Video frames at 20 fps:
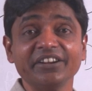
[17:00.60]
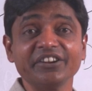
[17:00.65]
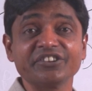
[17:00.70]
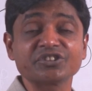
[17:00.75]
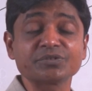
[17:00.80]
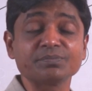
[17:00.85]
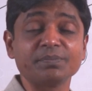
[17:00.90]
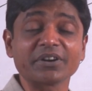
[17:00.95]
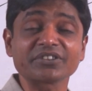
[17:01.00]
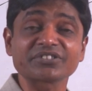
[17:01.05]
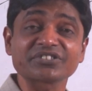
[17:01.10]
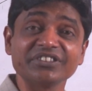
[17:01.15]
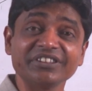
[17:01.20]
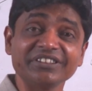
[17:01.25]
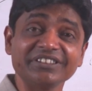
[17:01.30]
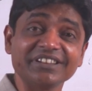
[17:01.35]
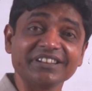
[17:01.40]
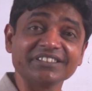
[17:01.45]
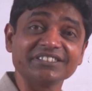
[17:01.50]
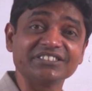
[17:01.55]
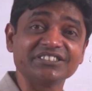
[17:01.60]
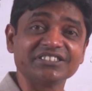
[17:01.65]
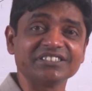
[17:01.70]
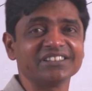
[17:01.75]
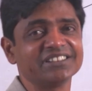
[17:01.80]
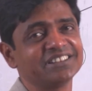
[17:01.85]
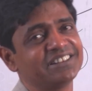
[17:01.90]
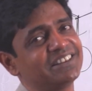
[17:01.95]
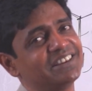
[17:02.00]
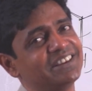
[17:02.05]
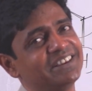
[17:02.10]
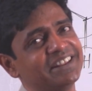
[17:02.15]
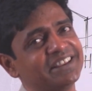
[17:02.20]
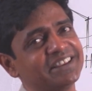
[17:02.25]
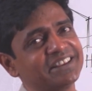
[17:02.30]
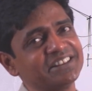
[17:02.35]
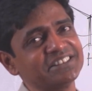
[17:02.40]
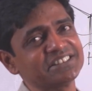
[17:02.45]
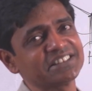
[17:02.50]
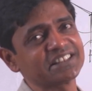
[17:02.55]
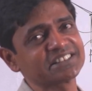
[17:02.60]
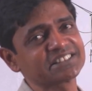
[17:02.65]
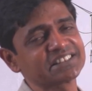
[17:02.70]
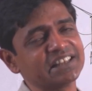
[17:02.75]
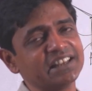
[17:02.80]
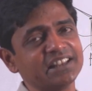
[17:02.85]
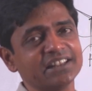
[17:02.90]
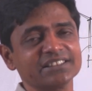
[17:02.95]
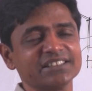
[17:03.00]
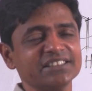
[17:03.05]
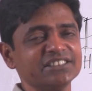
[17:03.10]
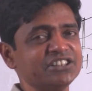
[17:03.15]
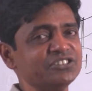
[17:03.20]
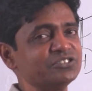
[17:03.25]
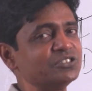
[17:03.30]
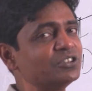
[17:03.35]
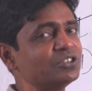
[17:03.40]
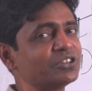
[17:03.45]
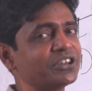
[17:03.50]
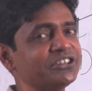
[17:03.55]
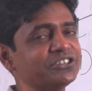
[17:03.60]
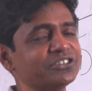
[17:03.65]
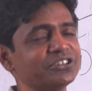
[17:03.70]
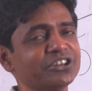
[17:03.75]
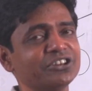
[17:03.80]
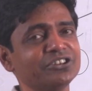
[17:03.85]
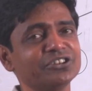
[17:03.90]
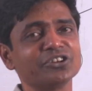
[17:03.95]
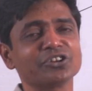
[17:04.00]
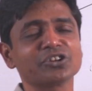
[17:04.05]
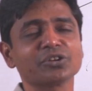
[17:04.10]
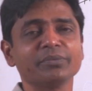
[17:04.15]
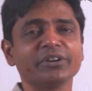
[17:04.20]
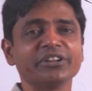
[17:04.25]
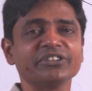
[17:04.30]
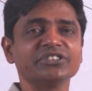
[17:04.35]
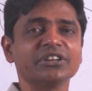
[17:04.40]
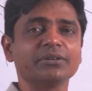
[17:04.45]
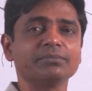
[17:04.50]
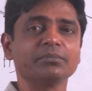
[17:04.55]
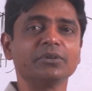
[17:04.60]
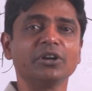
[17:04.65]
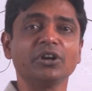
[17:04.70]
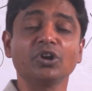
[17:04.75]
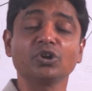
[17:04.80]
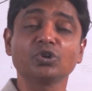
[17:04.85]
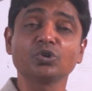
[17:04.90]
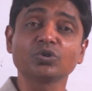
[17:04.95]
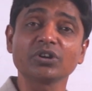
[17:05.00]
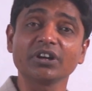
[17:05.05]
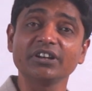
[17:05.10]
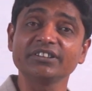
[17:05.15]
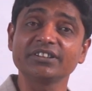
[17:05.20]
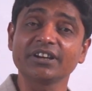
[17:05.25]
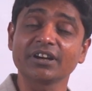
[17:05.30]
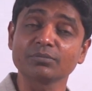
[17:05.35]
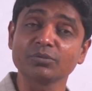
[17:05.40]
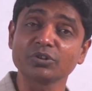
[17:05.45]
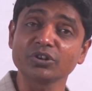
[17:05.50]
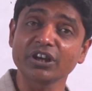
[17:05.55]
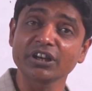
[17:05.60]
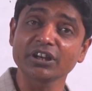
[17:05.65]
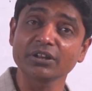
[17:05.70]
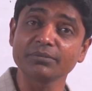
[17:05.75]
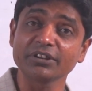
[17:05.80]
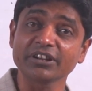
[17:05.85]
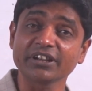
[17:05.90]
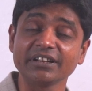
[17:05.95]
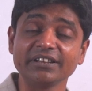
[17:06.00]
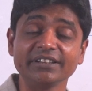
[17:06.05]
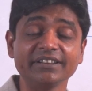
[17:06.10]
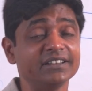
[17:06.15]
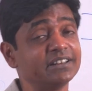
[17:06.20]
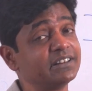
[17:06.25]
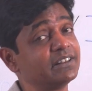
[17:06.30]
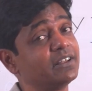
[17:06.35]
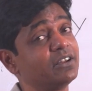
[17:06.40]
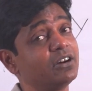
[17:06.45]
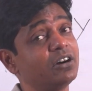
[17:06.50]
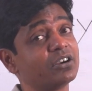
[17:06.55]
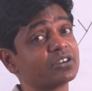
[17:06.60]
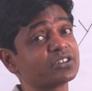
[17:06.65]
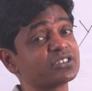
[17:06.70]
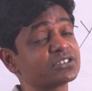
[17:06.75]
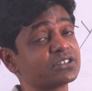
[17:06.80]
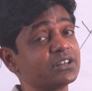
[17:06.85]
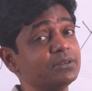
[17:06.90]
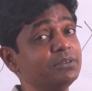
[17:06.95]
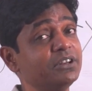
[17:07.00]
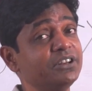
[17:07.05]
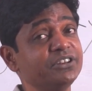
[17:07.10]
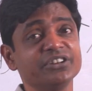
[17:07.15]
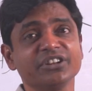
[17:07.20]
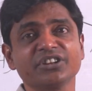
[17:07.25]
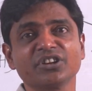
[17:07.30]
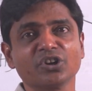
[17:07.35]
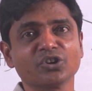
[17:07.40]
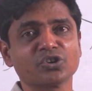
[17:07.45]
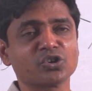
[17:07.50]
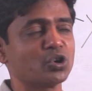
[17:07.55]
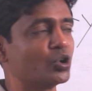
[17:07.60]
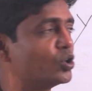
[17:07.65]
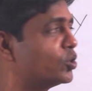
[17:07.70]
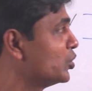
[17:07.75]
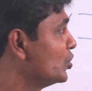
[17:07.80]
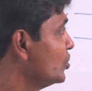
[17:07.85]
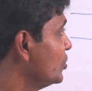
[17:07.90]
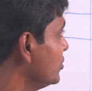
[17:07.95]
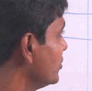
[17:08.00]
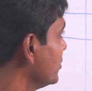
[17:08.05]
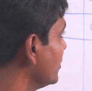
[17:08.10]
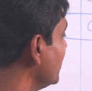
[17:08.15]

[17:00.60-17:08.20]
its percentage decreases. Since you know keto-enol tautomerism, totally thermodynamically or stability controlled.